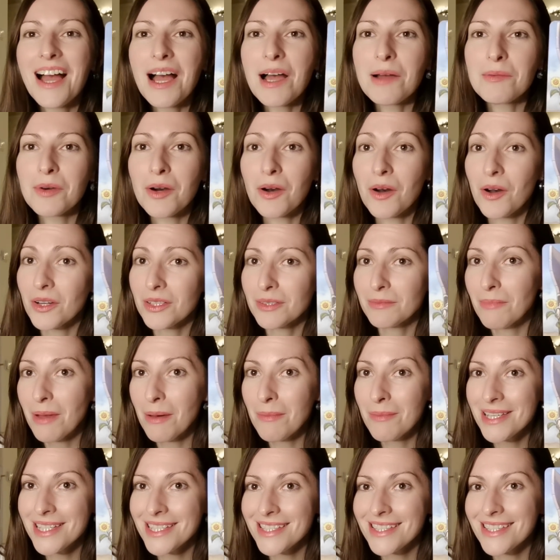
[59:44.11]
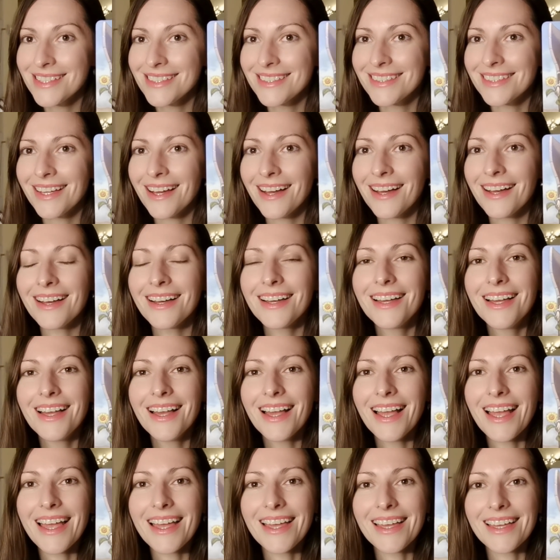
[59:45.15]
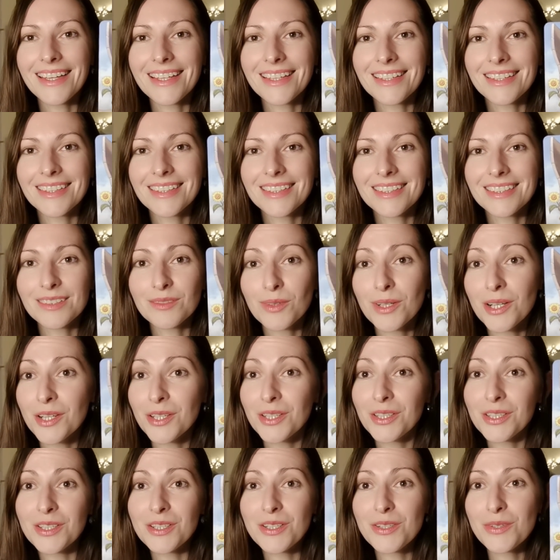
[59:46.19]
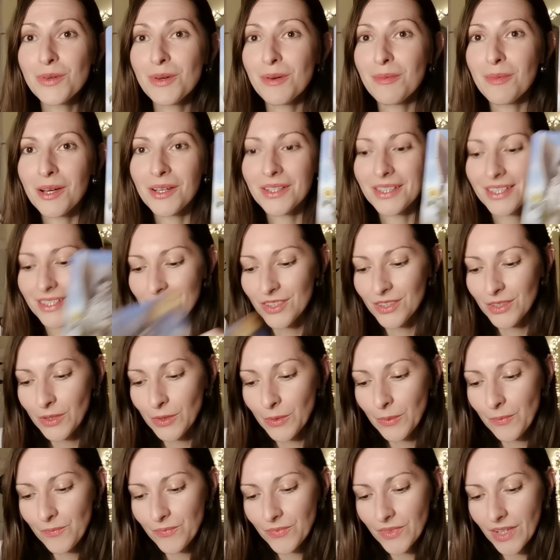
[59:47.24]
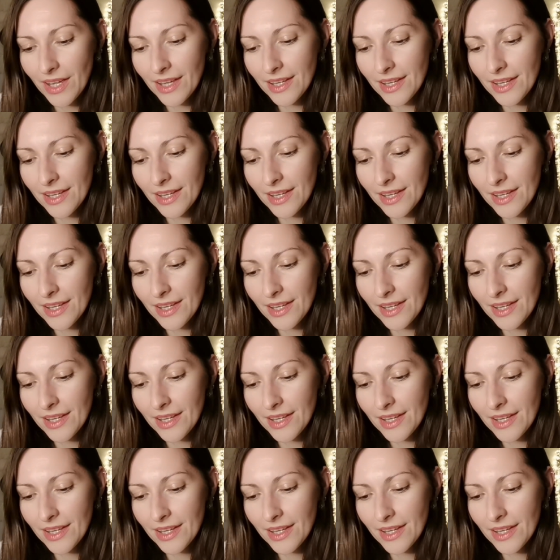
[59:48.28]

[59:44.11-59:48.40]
I'm a hot mamacita. And what are you going to do about it, you know?